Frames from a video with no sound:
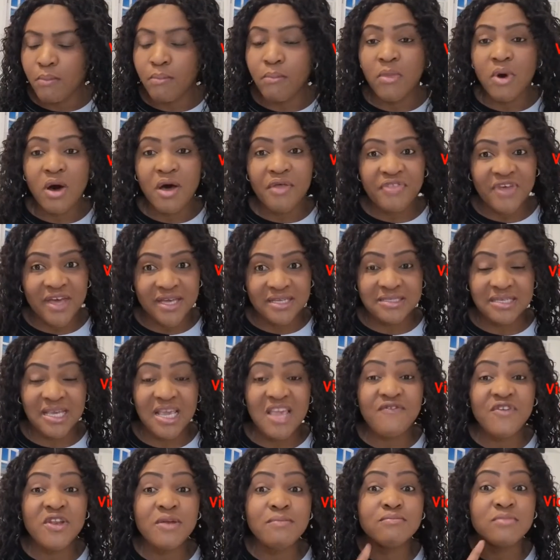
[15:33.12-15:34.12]

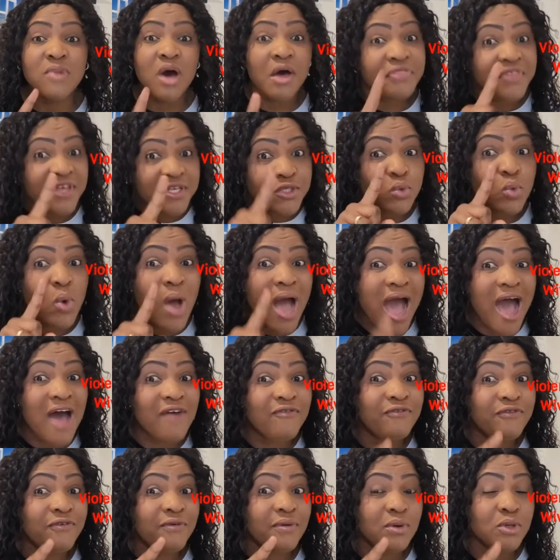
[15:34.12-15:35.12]
Mothers, even mothers who
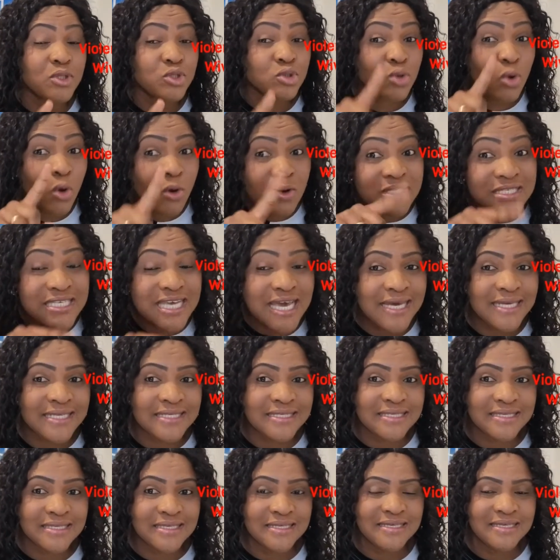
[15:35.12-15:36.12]
have
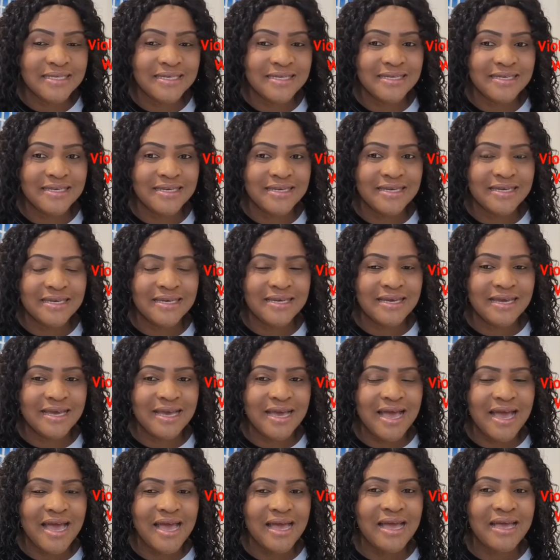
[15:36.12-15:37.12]
daughters,
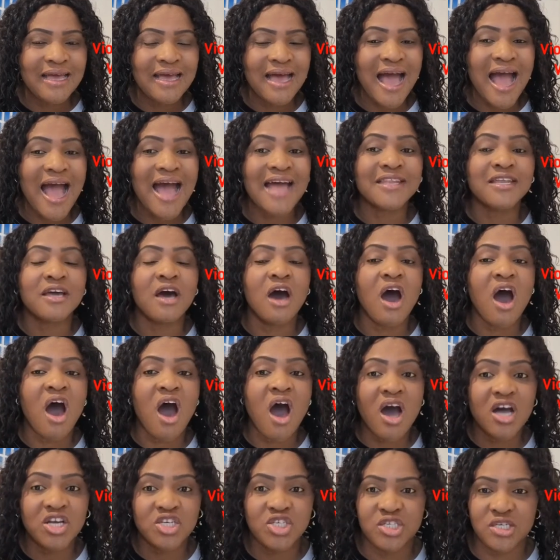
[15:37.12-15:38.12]
are the
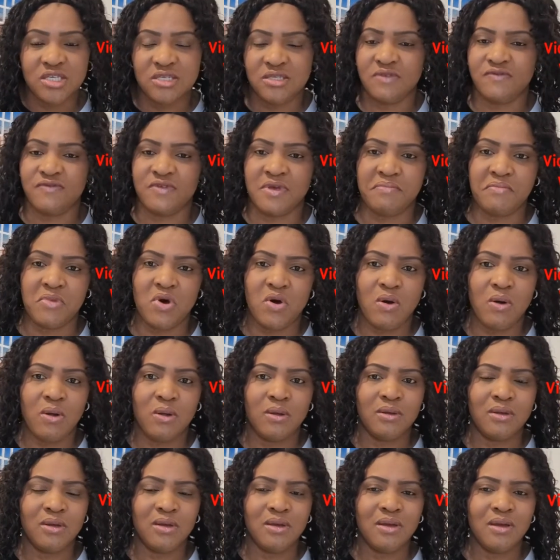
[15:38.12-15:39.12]
harshest of them
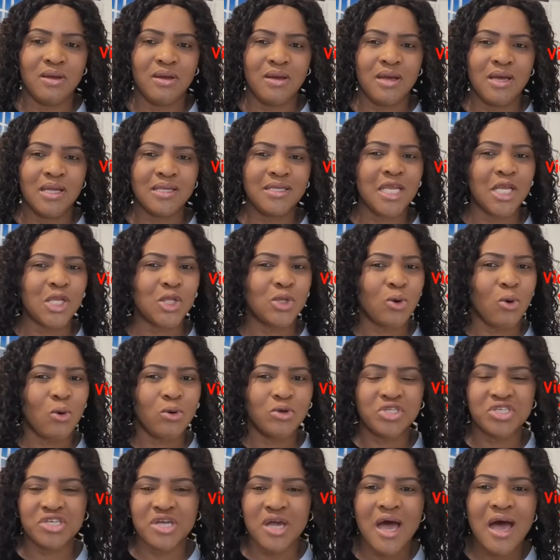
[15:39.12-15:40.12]
all. They
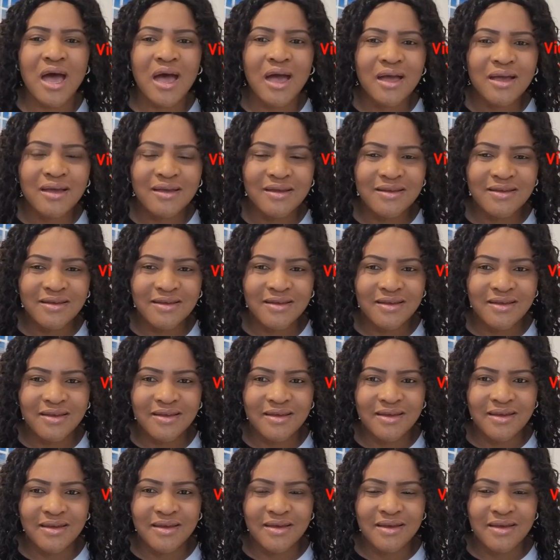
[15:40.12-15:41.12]
torture,
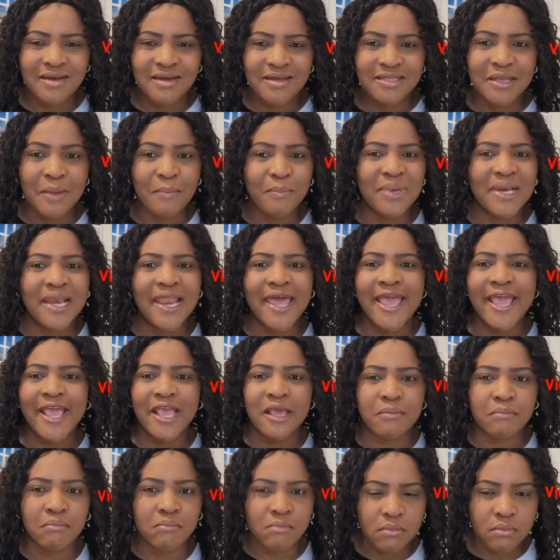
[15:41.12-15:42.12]
the
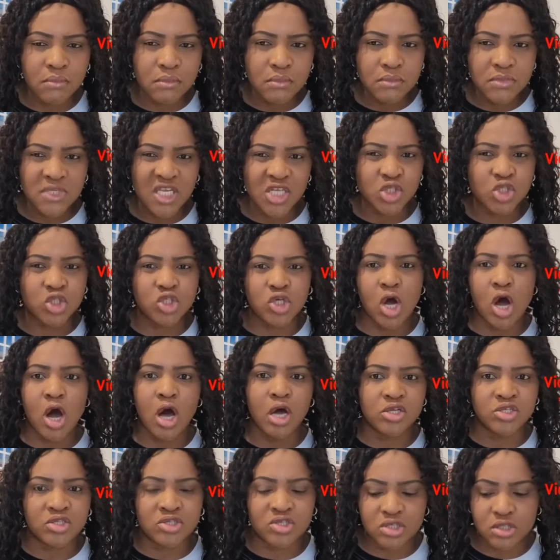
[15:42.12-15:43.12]
blame, the
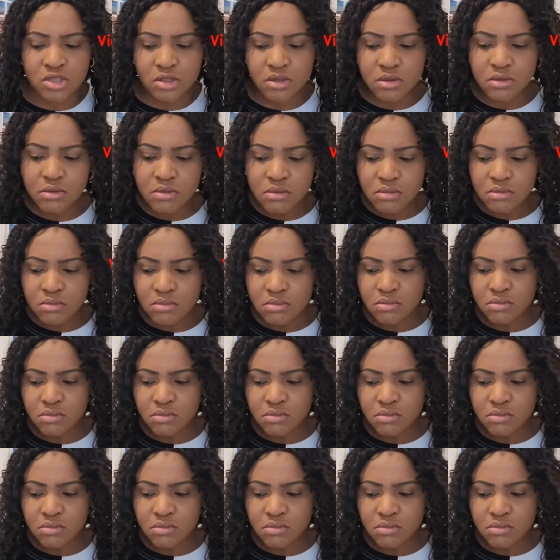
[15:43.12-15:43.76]
judge.